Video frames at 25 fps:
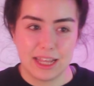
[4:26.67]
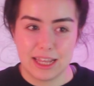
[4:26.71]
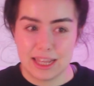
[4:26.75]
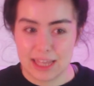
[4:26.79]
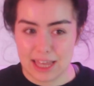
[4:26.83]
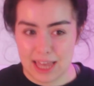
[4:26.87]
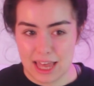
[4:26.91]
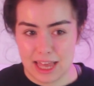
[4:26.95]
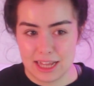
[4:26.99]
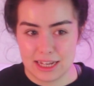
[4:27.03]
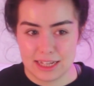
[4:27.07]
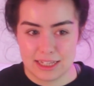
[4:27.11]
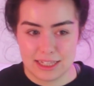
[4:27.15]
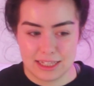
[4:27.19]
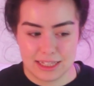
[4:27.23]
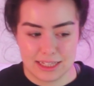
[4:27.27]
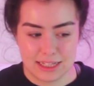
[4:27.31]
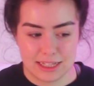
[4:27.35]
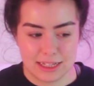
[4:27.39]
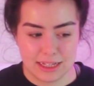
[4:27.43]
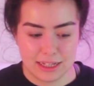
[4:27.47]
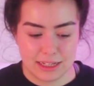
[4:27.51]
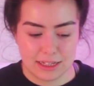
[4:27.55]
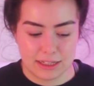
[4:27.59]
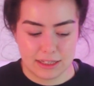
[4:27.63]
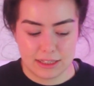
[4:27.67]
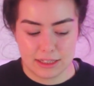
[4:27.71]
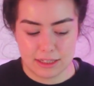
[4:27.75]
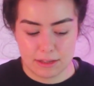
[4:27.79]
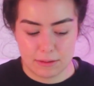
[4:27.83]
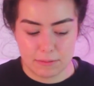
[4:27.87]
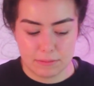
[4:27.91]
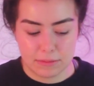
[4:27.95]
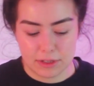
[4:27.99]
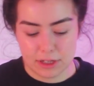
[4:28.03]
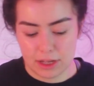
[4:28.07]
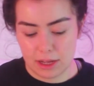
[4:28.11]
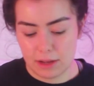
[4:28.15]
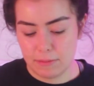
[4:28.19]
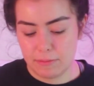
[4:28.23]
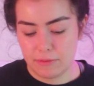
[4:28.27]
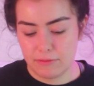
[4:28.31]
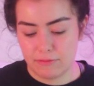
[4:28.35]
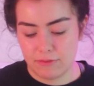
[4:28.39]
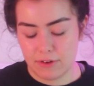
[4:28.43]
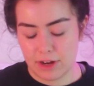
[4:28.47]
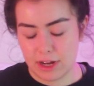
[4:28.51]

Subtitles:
get some type of